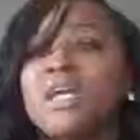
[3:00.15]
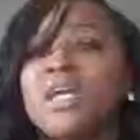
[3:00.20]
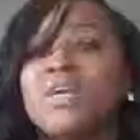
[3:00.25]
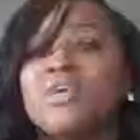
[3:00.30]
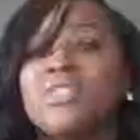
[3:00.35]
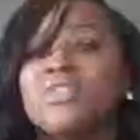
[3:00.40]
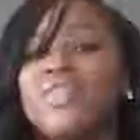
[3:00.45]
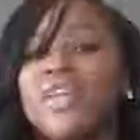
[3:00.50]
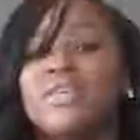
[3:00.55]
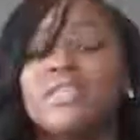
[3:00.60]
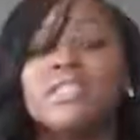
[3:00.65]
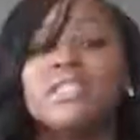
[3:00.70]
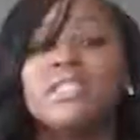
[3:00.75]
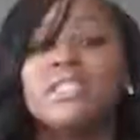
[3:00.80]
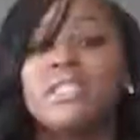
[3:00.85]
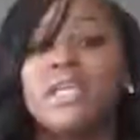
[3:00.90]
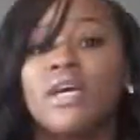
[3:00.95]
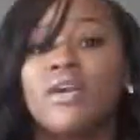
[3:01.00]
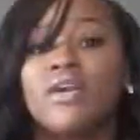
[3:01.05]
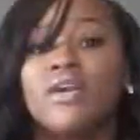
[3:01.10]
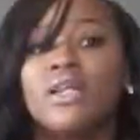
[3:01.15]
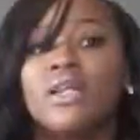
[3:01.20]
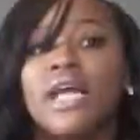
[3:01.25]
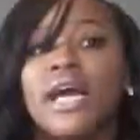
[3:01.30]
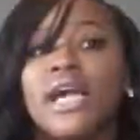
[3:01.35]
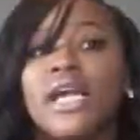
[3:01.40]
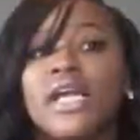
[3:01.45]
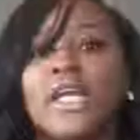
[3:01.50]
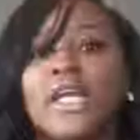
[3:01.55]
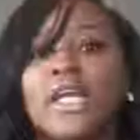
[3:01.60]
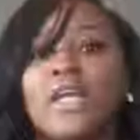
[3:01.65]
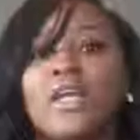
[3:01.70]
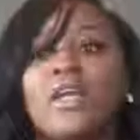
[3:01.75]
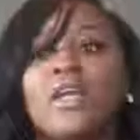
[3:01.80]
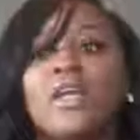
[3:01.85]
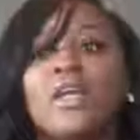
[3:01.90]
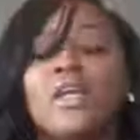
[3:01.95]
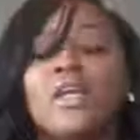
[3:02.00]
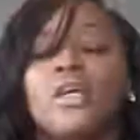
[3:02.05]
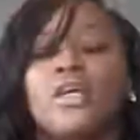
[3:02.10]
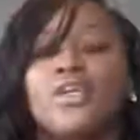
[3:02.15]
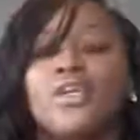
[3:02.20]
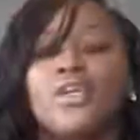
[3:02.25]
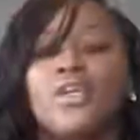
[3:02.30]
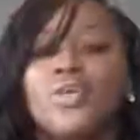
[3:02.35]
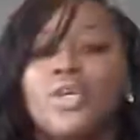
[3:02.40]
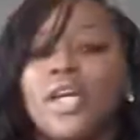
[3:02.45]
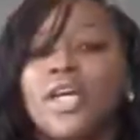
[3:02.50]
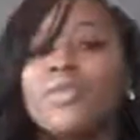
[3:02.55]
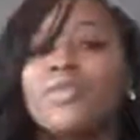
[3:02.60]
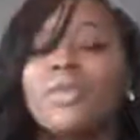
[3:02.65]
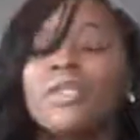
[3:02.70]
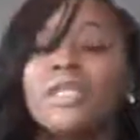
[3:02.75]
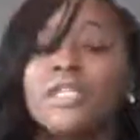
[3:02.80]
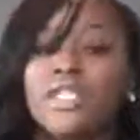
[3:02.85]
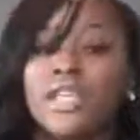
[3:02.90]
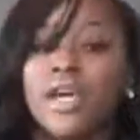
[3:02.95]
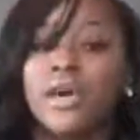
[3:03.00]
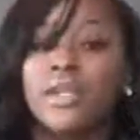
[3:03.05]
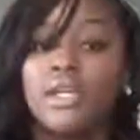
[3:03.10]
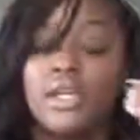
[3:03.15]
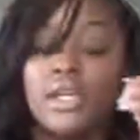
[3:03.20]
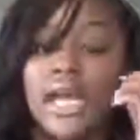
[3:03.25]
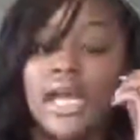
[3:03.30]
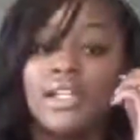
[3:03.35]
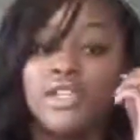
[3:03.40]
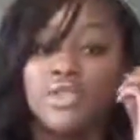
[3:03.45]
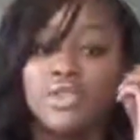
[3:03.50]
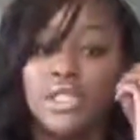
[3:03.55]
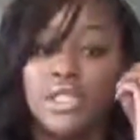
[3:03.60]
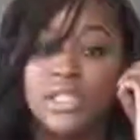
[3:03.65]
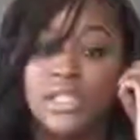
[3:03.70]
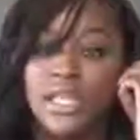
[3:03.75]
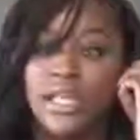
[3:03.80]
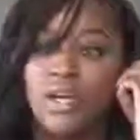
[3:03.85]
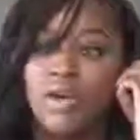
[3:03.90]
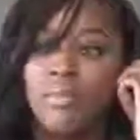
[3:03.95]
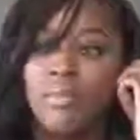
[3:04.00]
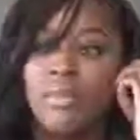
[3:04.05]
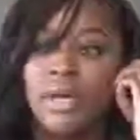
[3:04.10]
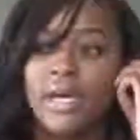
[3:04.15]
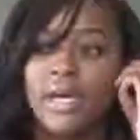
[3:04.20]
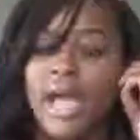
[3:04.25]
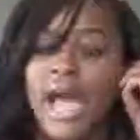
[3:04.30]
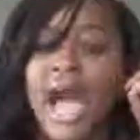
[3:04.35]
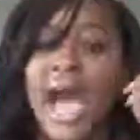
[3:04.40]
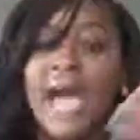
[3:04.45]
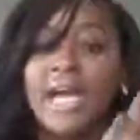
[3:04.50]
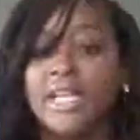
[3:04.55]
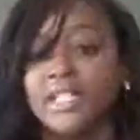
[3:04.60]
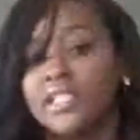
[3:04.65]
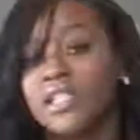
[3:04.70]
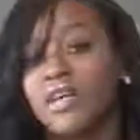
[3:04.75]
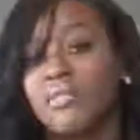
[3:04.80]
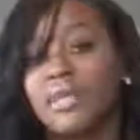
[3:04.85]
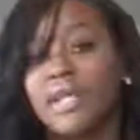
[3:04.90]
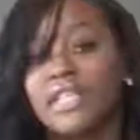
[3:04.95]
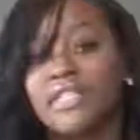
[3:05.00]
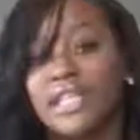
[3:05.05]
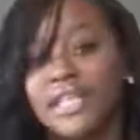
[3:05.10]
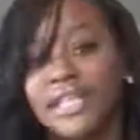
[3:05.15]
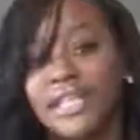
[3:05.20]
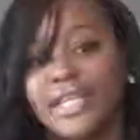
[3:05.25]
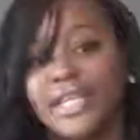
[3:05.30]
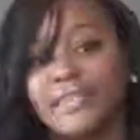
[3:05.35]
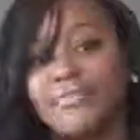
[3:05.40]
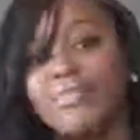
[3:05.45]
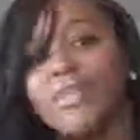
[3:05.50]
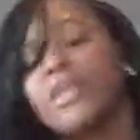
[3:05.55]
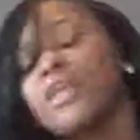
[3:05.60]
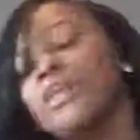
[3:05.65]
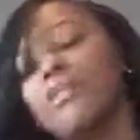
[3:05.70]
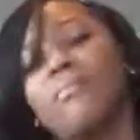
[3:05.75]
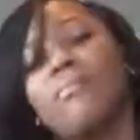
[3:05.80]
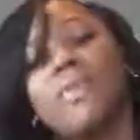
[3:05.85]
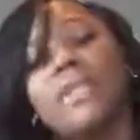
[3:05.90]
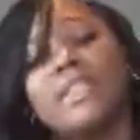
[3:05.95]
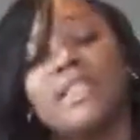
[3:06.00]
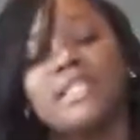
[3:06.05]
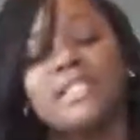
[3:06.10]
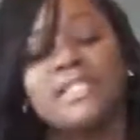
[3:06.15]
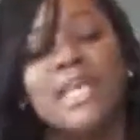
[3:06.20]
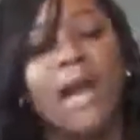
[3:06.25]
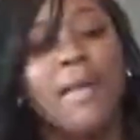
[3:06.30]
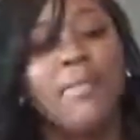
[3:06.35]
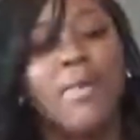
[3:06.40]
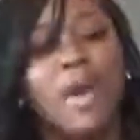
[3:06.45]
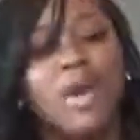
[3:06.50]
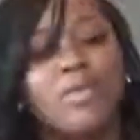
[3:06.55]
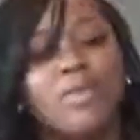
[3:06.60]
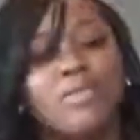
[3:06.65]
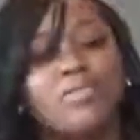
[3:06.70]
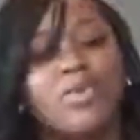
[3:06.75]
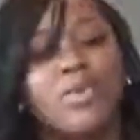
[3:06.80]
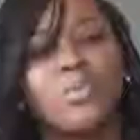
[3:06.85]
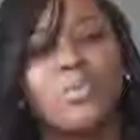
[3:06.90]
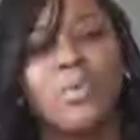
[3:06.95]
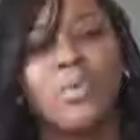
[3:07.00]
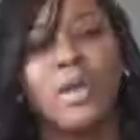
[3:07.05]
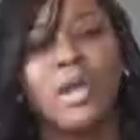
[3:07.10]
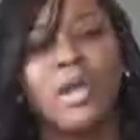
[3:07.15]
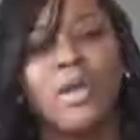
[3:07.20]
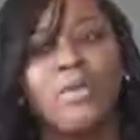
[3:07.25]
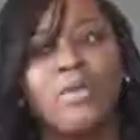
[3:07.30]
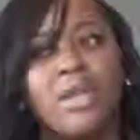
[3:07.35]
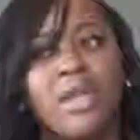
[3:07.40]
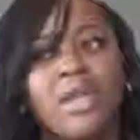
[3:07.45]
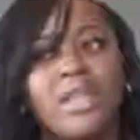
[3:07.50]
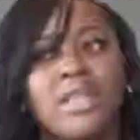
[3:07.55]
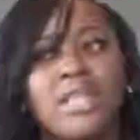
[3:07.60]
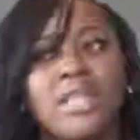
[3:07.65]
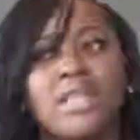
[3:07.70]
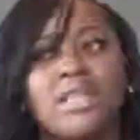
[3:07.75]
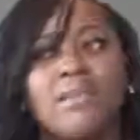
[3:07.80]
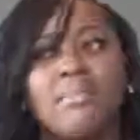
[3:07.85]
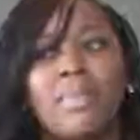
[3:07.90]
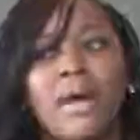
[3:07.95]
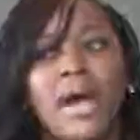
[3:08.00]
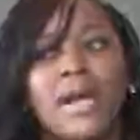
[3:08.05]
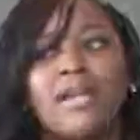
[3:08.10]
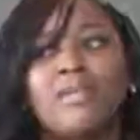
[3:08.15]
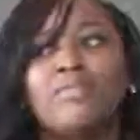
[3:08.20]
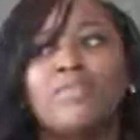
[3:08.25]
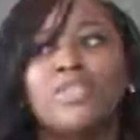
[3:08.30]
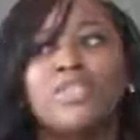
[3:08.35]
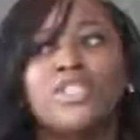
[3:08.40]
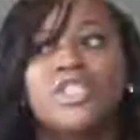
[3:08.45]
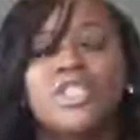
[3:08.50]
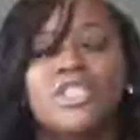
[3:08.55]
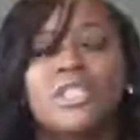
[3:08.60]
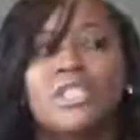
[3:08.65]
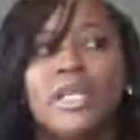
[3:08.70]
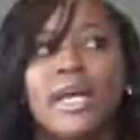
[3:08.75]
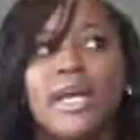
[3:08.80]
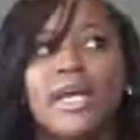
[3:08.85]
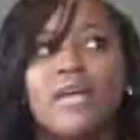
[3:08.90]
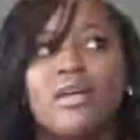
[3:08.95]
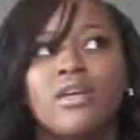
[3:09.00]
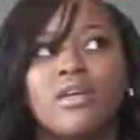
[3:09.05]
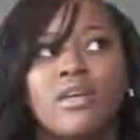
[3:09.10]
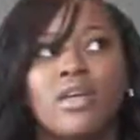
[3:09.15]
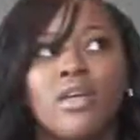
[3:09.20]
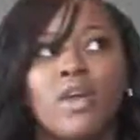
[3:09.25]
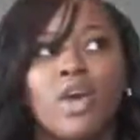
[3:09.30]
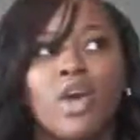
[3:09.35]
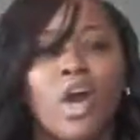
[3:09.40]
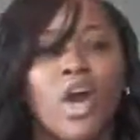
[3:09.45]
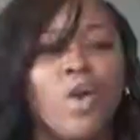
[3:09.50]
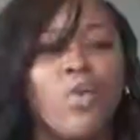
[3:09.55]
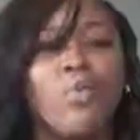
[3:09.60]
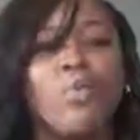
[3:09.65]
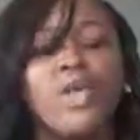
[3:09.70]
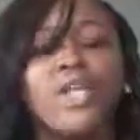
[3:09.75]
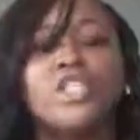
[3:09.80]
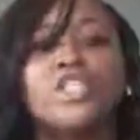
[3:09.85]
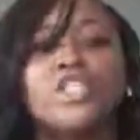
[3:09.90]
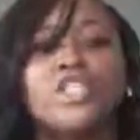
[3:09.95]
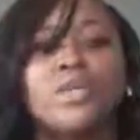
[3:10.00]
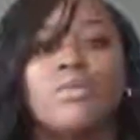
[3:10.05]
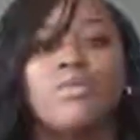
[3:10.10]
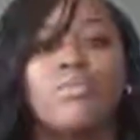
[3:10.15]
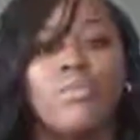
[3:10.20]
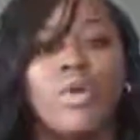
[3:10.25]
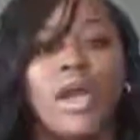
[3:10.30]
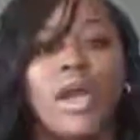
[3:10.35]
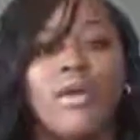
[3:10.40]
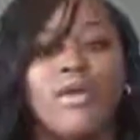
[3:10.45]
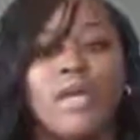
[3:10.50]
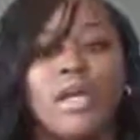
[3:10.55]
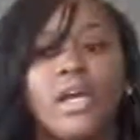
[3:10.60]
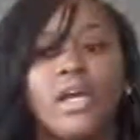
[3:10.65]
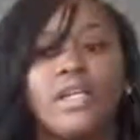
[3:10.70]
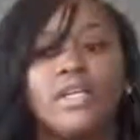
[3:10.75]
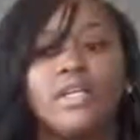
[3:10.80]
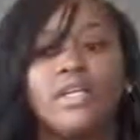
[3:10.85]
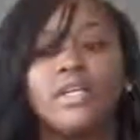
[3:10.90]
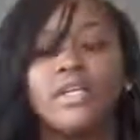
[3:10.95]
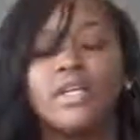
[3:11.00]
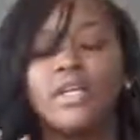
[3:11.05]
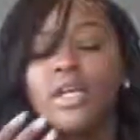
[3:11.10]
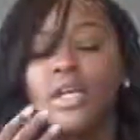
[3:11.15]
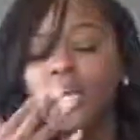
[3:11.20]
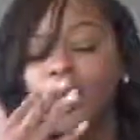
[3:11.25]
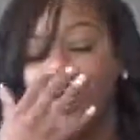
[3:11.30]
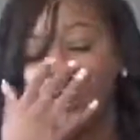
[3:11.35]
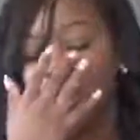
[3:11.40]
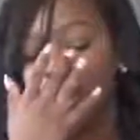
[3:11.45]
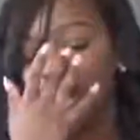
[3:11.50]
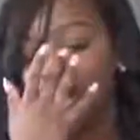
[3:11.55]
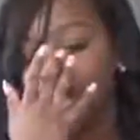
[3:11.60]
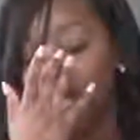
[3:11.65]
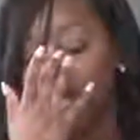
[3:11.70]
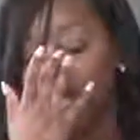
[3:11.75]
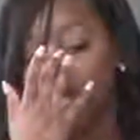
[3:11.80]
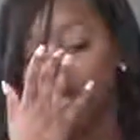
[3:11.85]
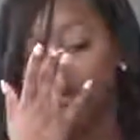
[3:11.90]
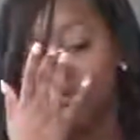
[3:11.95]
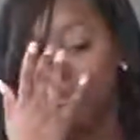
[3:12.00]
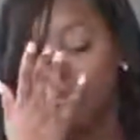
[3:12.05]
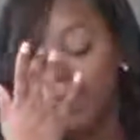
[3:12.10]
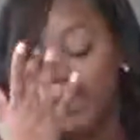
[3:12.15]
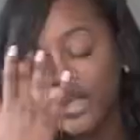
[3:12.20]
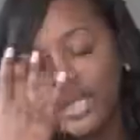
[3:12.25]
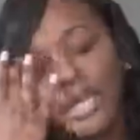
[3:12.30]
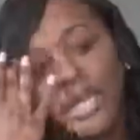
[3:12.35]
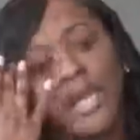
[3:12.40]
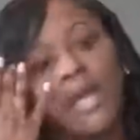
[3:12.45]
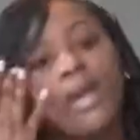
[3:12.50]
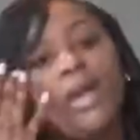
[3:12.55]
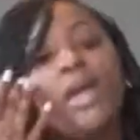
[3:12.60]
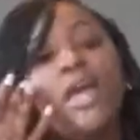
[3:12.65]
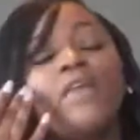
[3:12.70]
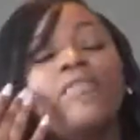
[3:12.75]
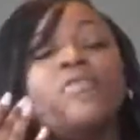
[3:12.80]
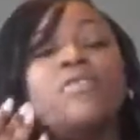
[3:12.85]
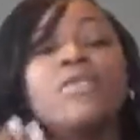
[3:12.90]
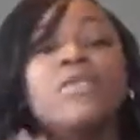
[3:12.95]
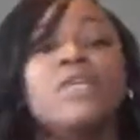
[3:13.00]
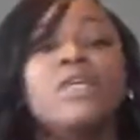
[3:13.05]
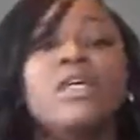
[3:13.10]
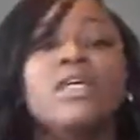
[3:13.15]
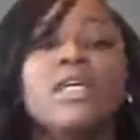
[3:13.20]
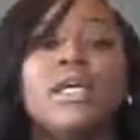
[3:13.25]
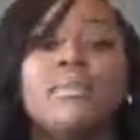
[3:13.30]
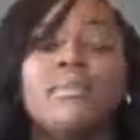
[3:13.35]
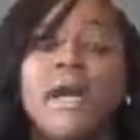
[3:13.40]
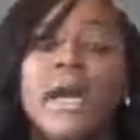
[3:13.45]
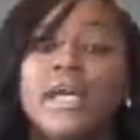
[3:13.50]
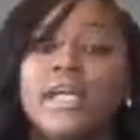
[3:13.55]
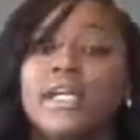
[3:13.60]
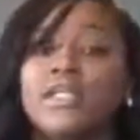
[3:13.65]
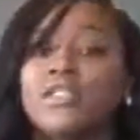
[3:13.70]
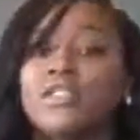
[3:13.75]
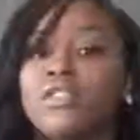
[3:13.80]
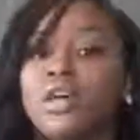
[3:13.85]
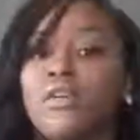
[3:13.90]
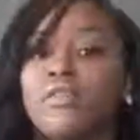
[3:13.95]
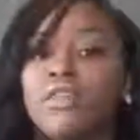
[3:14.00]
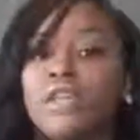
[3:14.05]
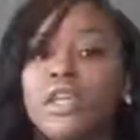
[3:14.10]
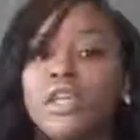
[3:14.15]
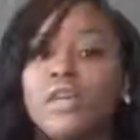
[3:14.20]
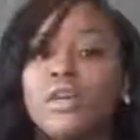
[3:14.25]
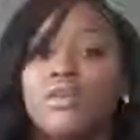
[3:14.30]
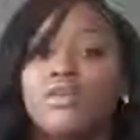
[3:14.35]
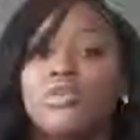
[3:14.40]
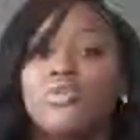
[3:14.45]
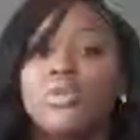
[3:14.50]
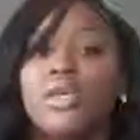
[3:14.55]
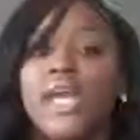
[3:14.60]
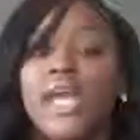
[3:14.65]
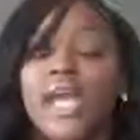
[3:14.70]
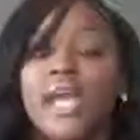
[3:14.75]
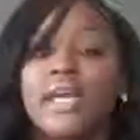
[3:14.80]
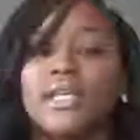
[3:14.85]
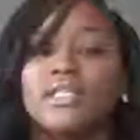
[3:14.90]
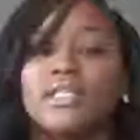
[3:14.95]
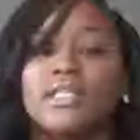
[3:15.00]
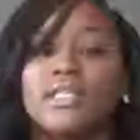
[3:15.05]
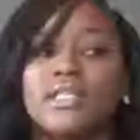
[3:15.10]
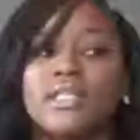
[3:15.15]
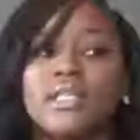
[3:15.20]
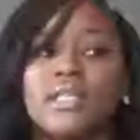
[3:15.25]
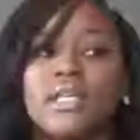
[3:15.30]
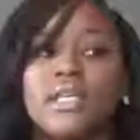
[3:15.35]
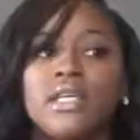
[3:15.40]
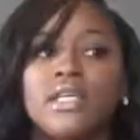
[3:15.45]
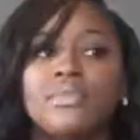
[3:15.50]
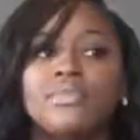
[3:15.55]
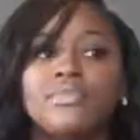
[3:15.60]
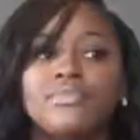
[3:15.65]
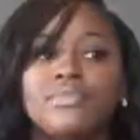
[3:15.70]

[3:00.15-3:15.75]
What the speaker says: It was very subtle, like you couldn't really tell in the light. You could tell, but I could tell because I did it. But the top part was more brown, and then the bottom was just like a rich brown color. Yeah, if you look in my install video, you can see